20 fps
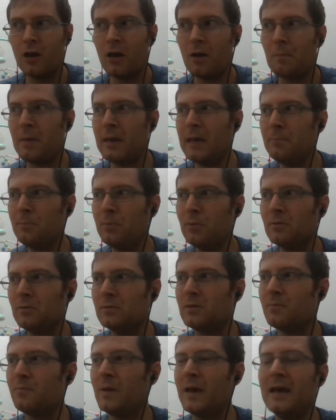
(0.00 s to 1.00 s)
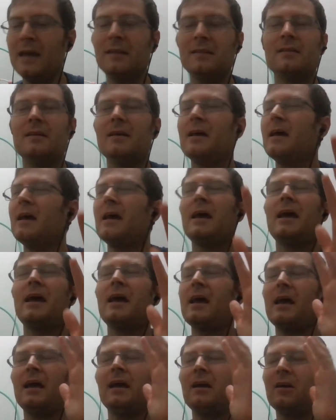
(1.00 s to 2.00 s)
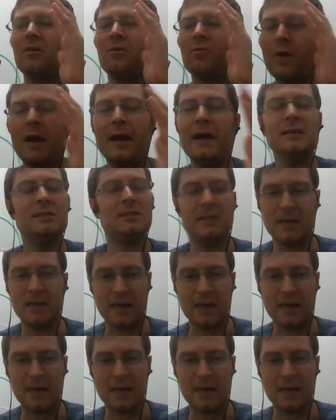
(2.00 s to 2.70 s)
People debate crazy